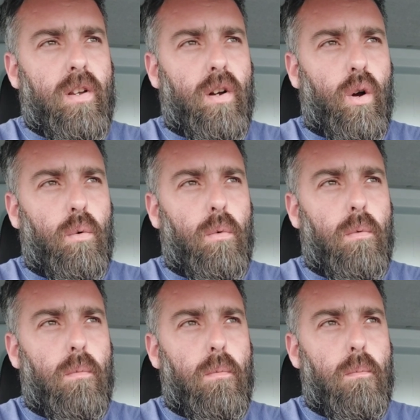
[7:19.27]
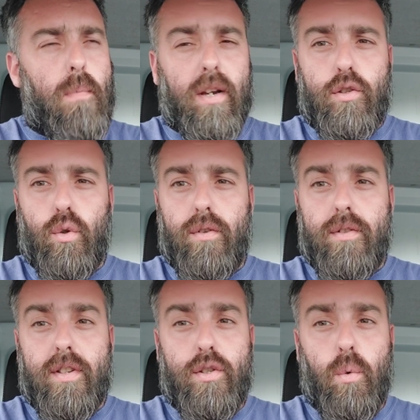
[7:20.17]
you know, make sure
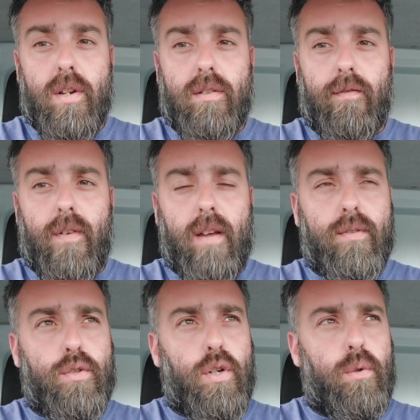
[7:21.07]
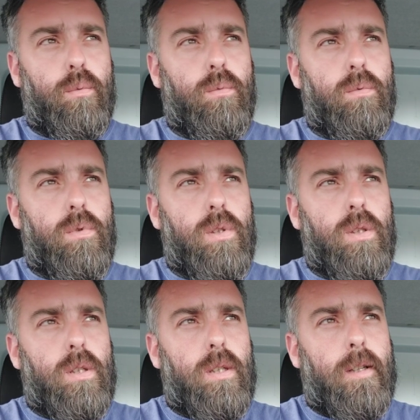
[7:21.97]
the situation favours you.
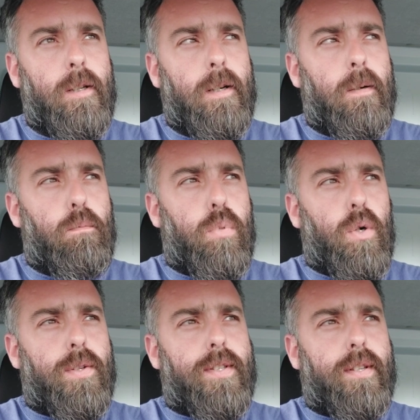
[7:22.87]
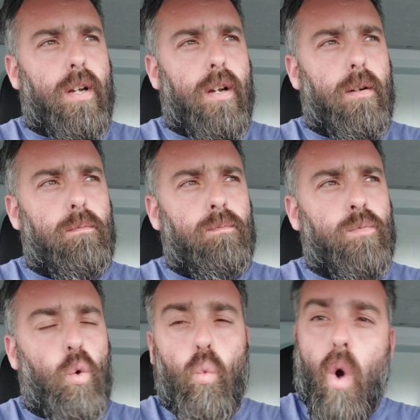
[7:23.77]
But
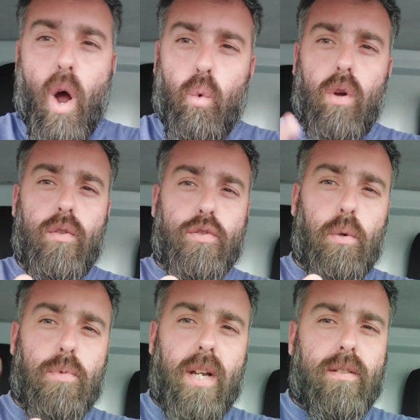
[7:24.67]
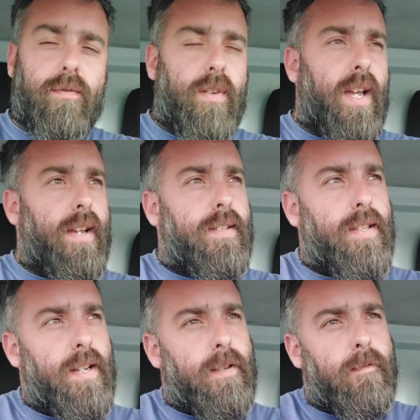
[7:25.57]
while we're on the subject of
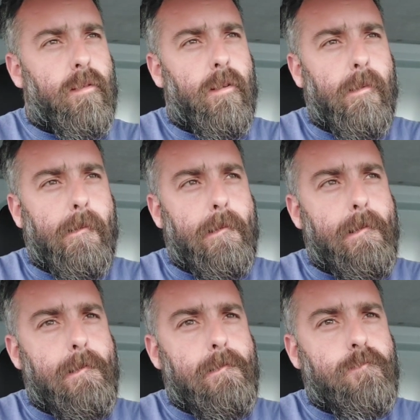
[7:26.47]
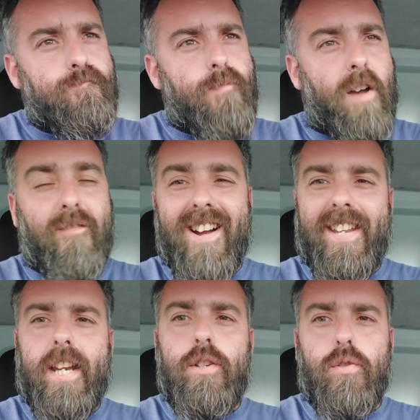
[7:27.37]
VAT, I
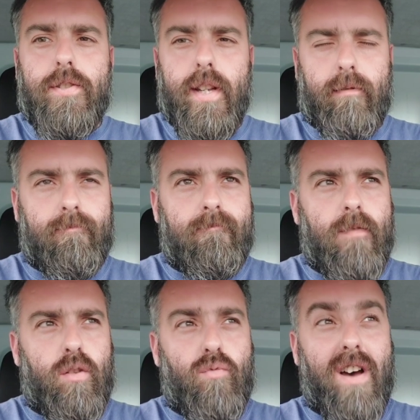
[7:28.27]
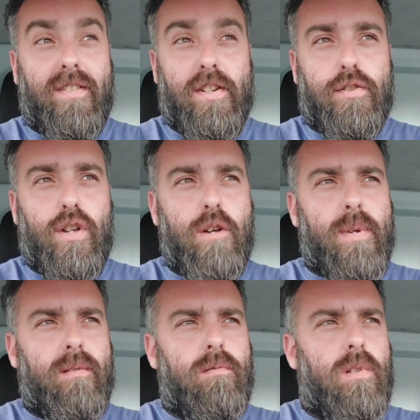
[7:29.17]
find it interesting and rather
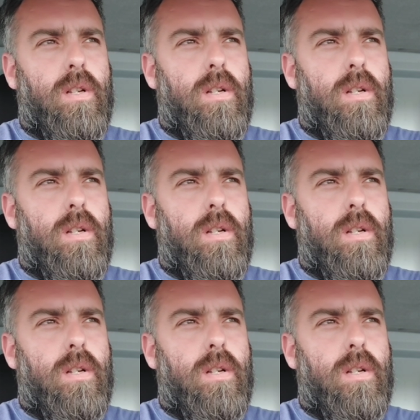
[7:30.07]
disturbing